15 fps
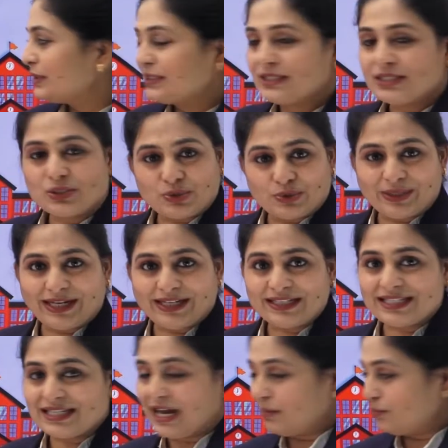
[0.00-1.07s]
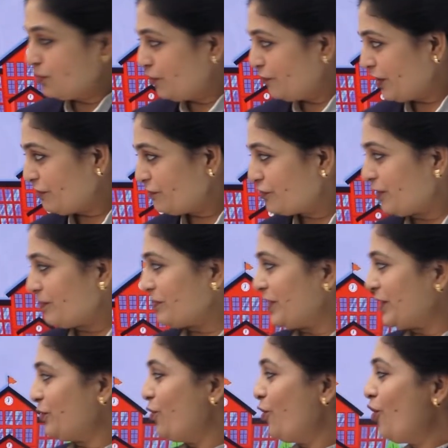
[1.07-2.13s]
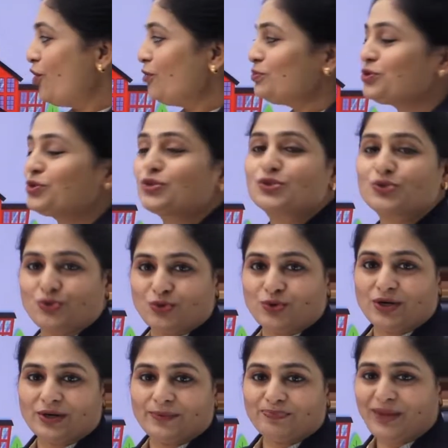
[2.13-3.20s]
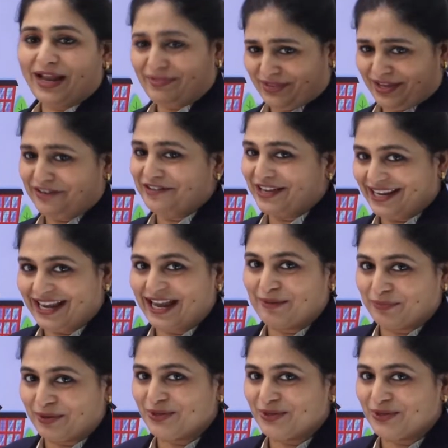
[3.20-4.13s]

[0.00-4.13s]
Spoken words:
students are moving from their home to school and they are very happy.